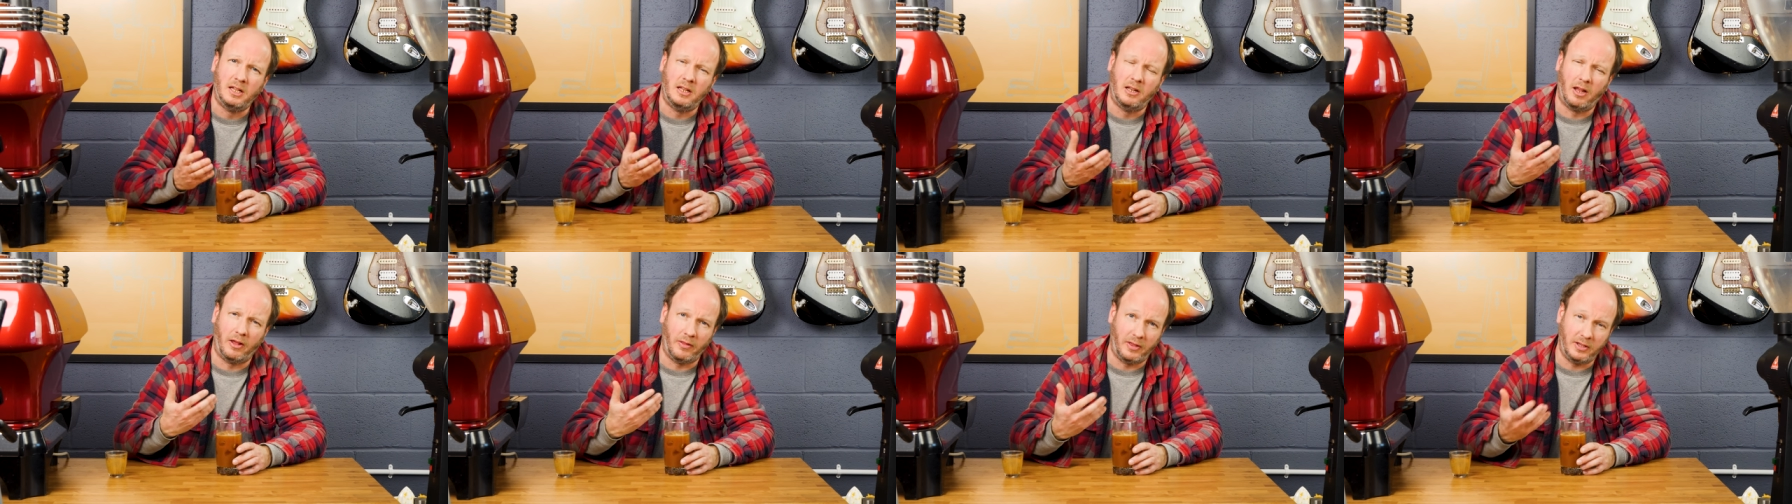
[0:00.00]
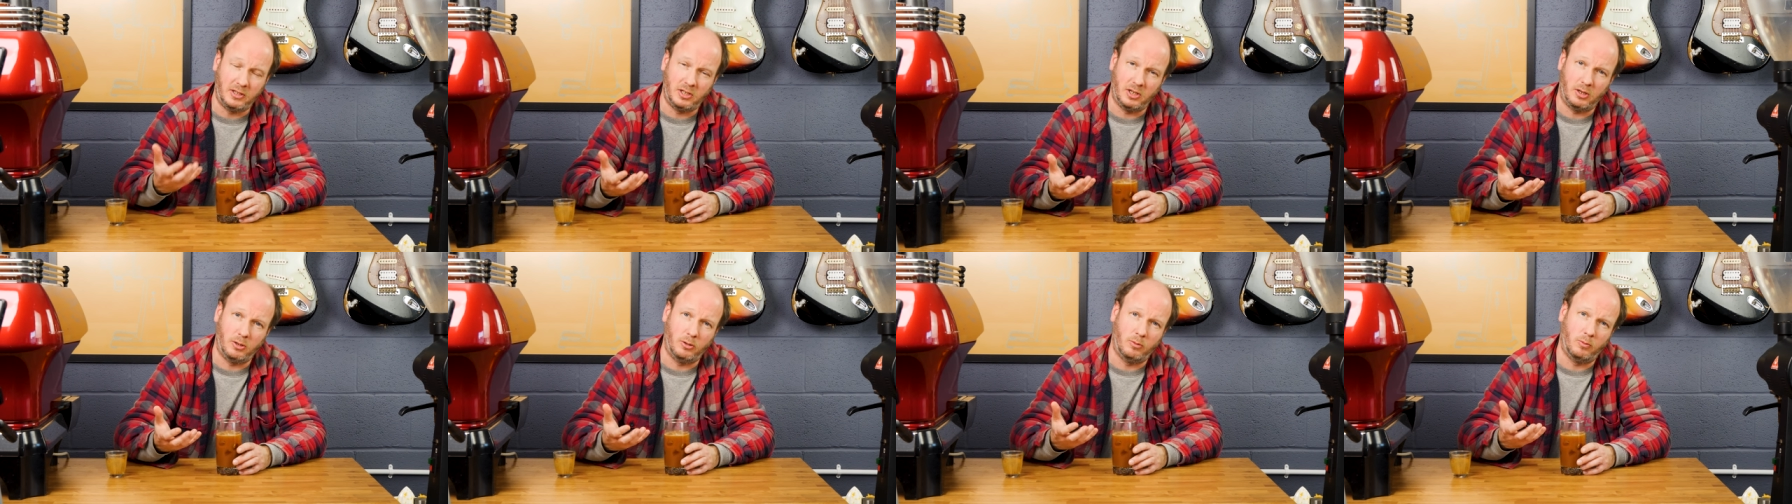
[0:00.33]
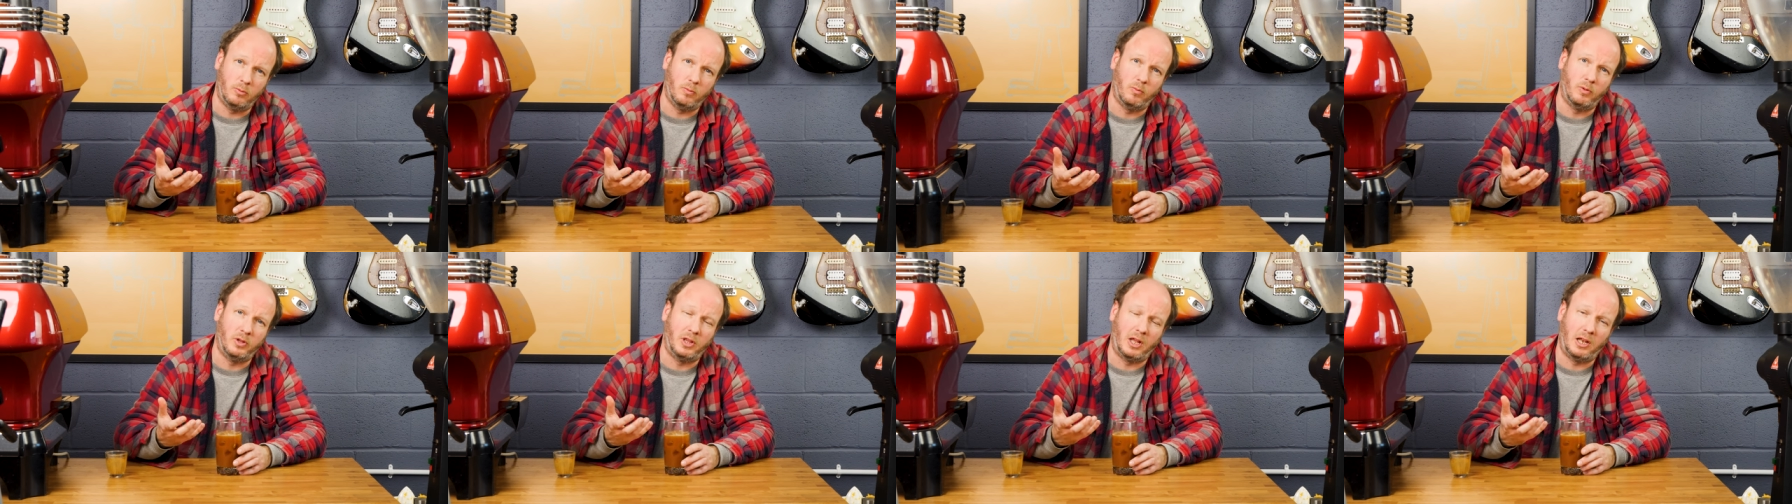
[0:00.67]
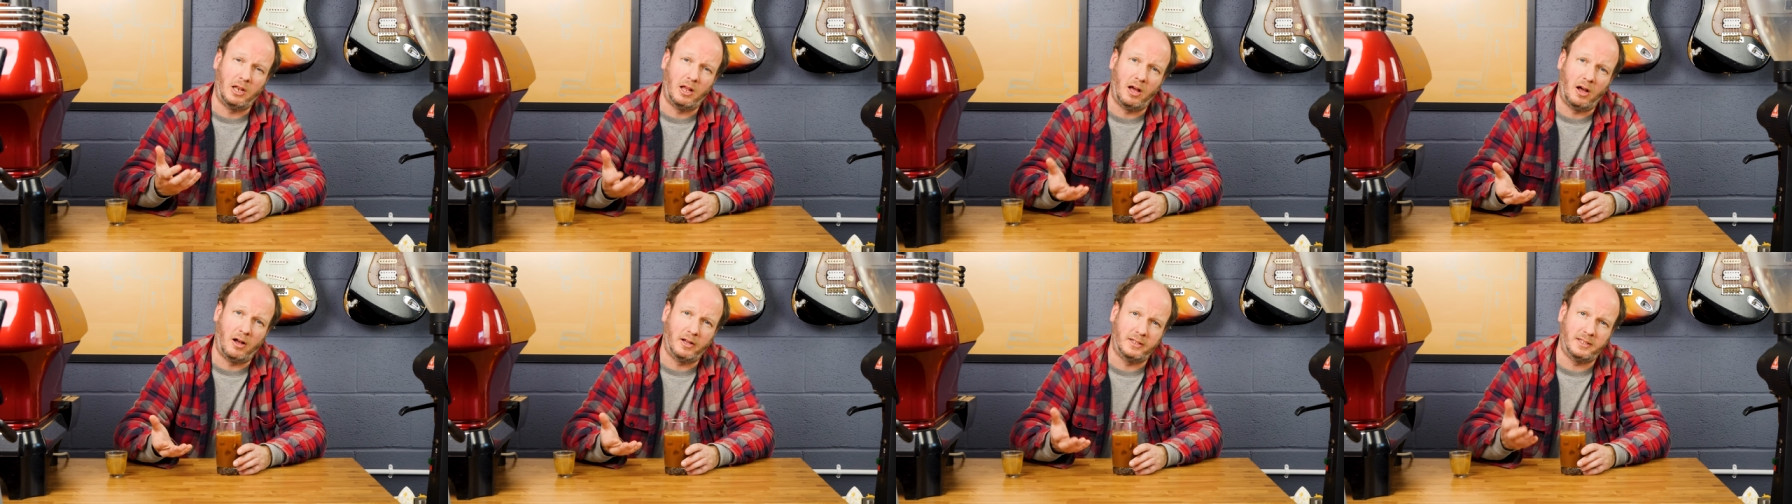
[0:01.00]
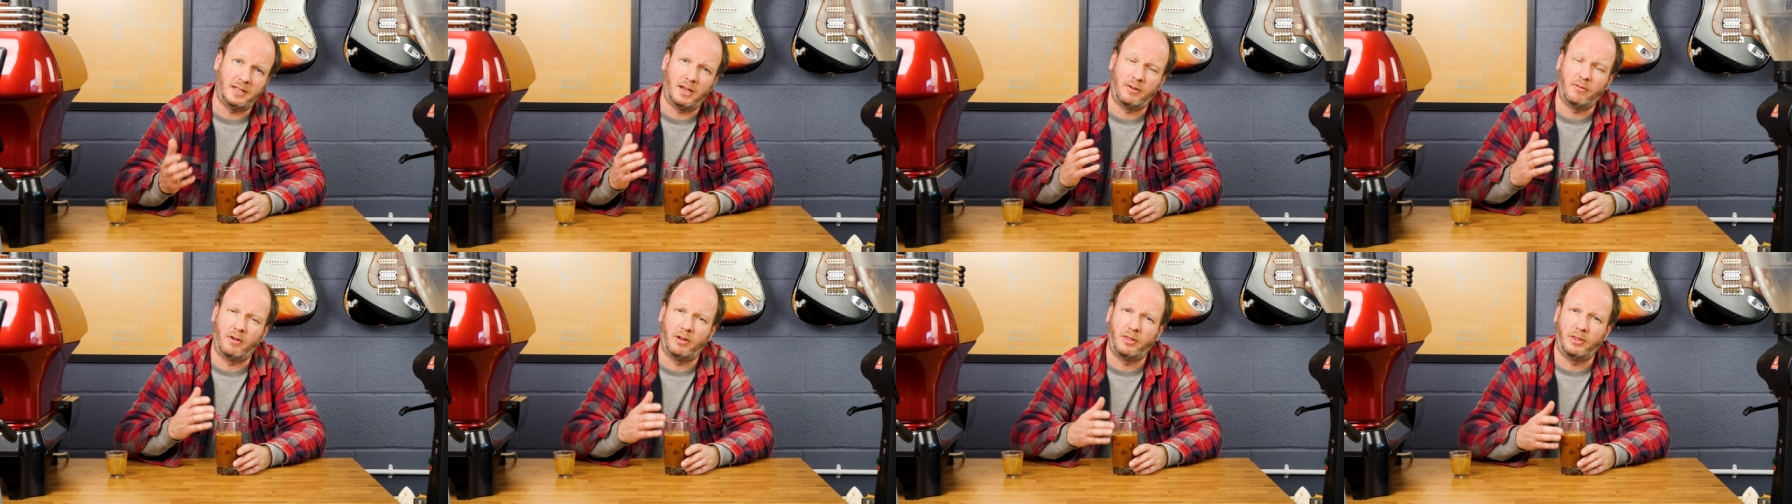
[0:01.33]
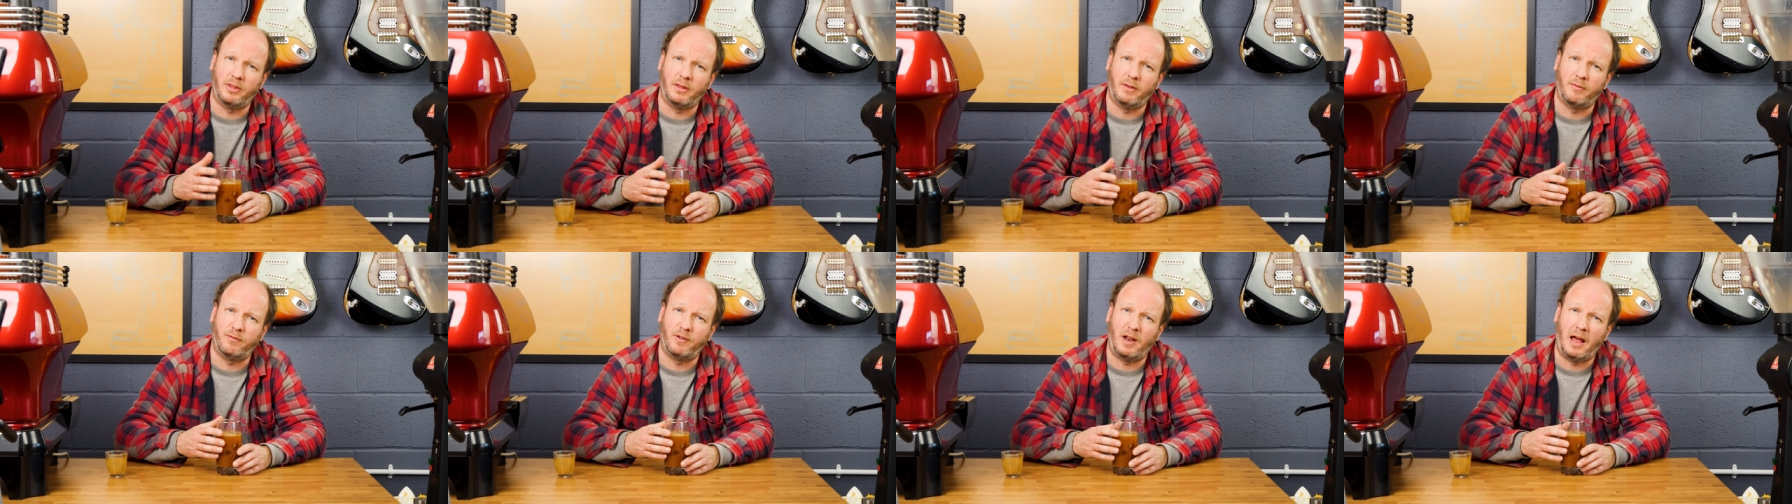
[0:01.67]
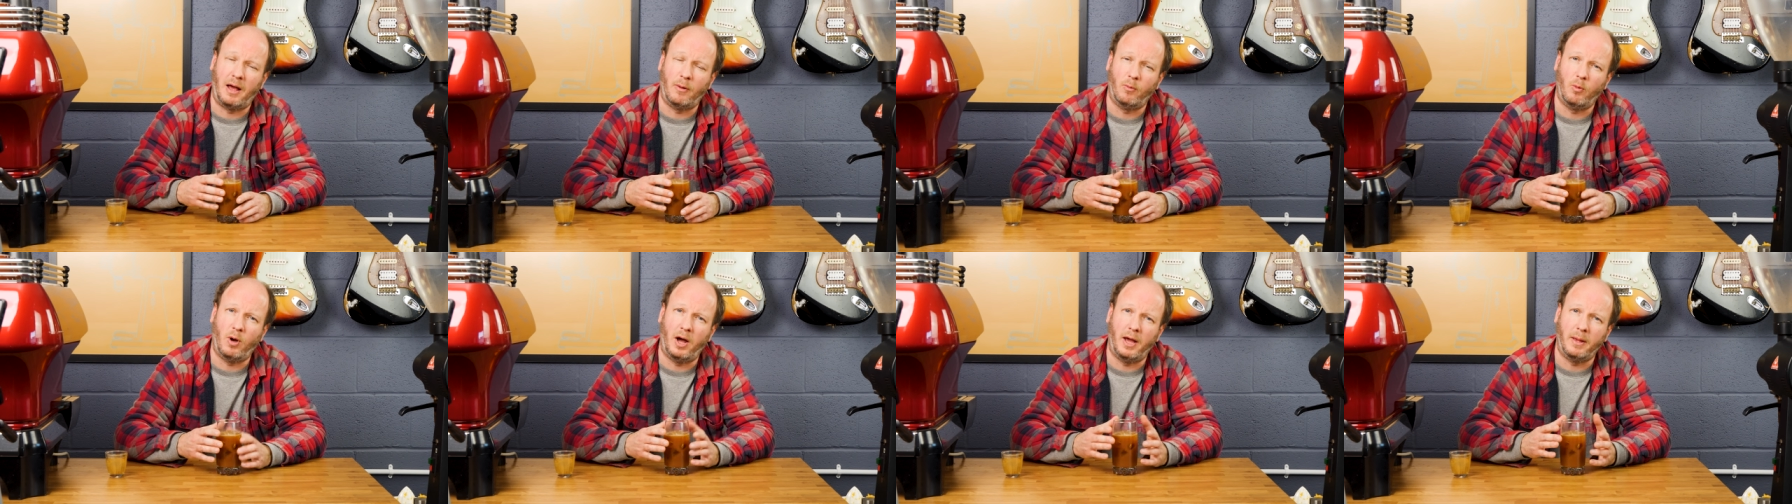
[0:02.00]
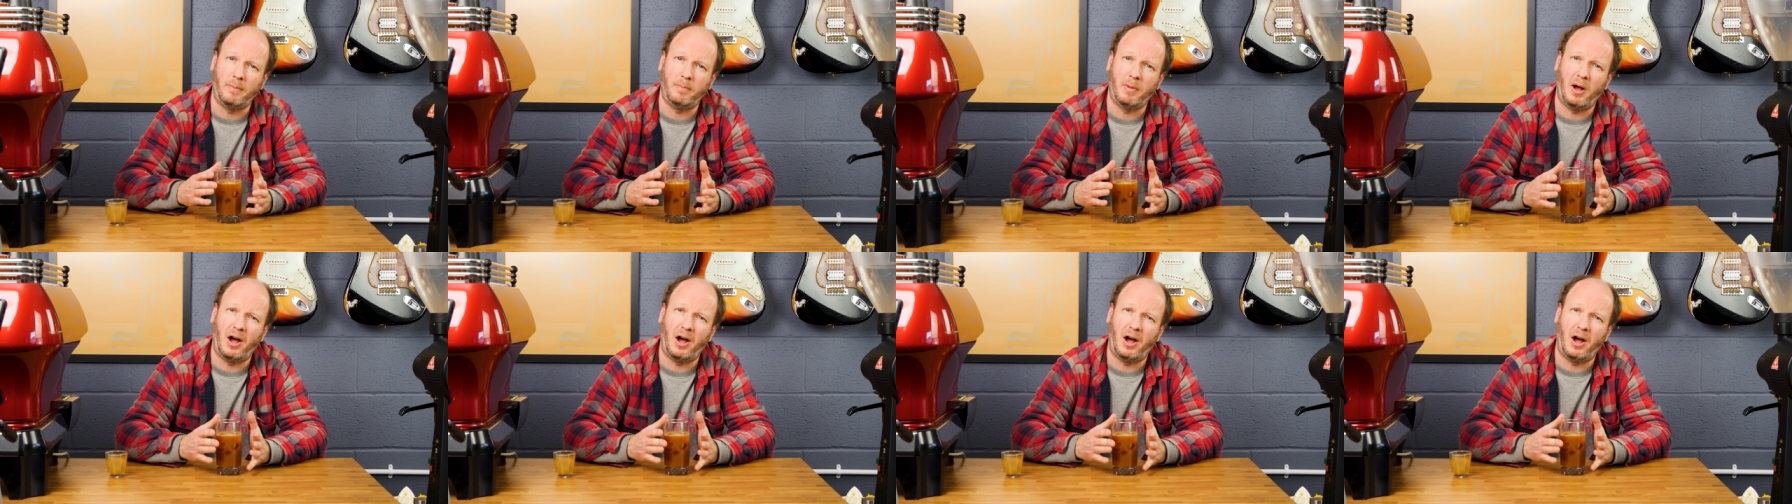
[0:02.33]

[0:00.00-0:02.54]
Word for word: like they do with a latte rather than a flat white.